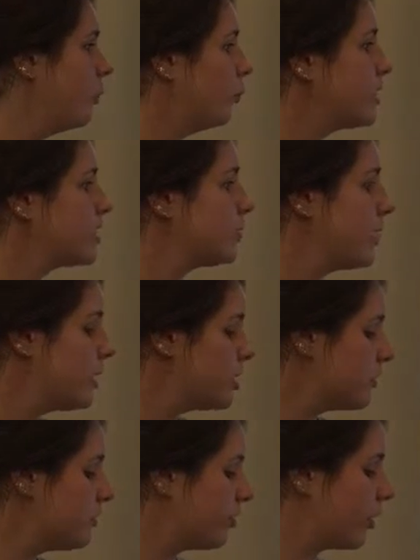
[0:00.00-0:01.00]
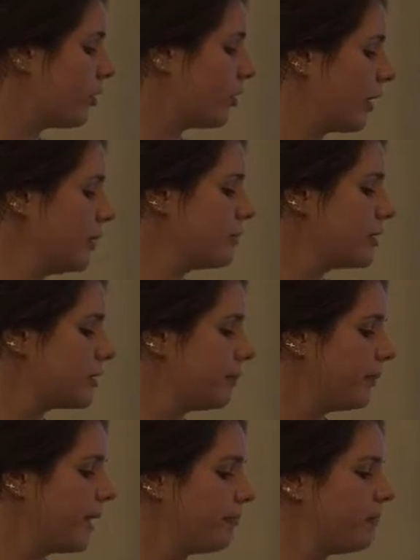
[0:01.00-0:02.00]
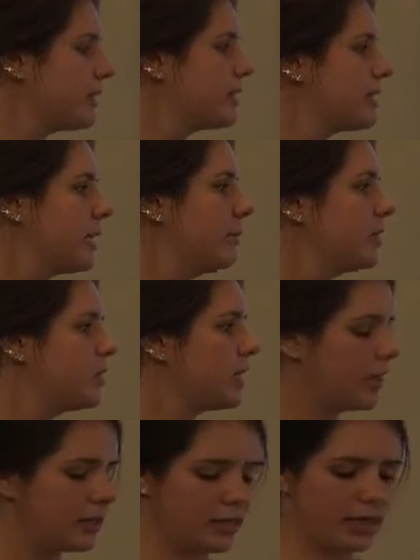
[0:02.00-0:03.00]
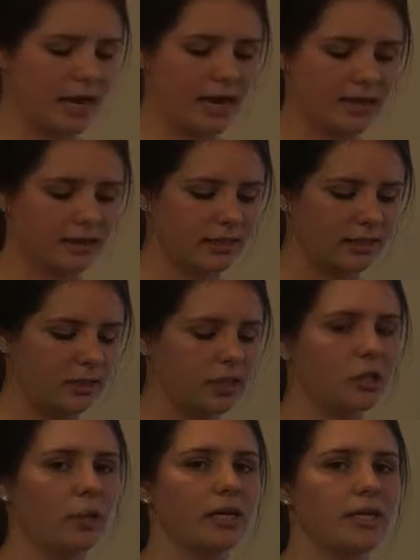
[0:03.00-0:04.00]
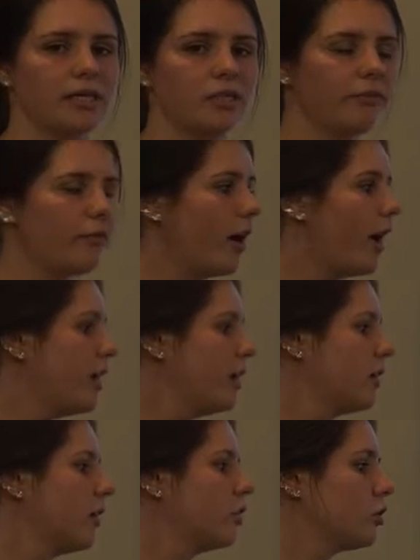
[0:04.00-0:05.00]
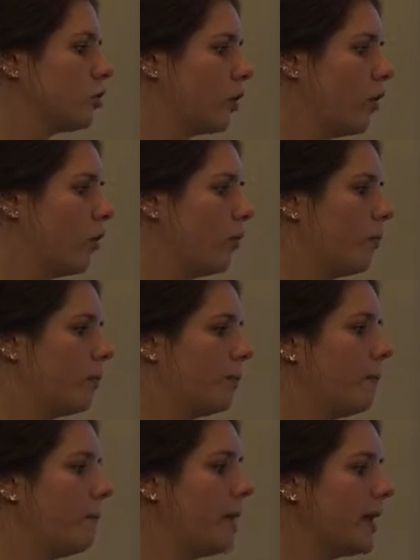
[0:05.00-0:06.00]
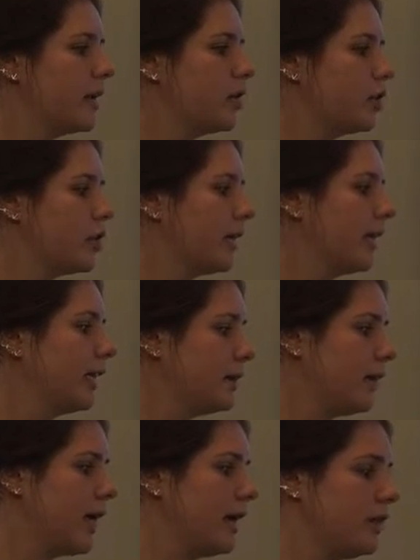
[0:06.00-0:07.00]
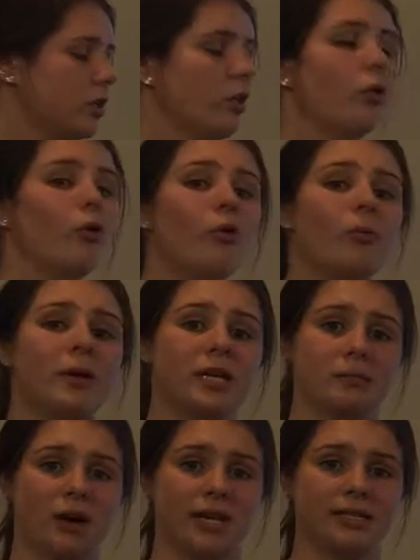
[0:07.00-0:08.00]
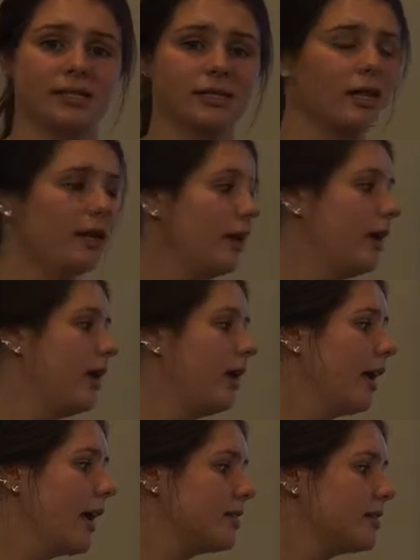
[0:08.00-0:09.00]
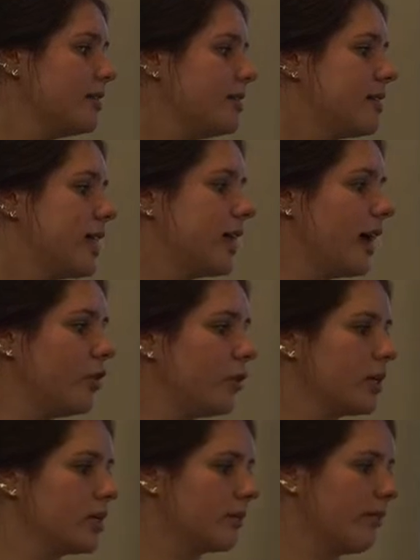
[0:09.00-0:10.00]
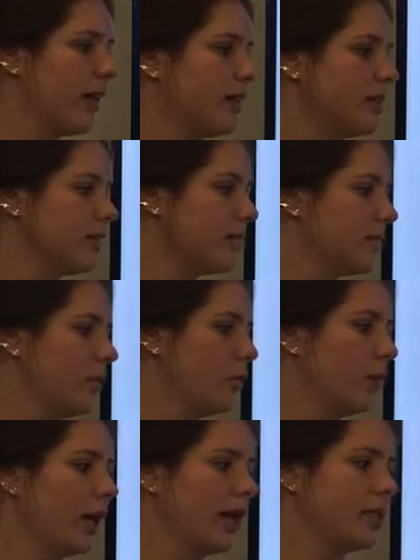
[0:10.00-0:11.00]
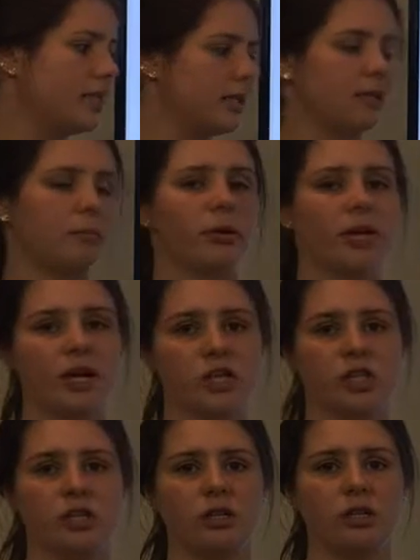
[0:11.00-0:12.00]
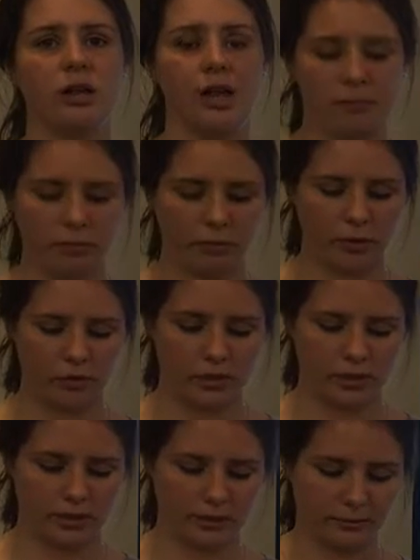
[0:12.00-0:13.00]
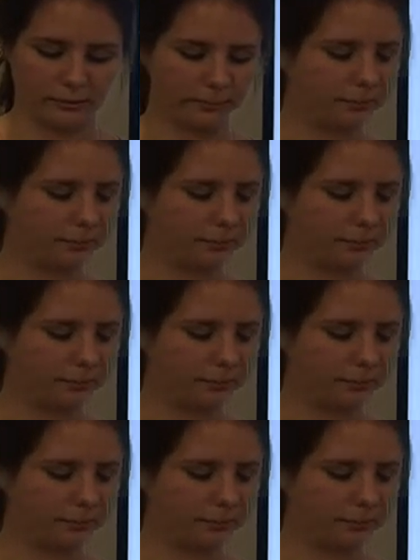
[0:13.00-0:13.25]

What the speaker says: Risk management programs have been established under the Act to identify, control, manage, eliminate or minimise hazards and other risk factors related to the production and processing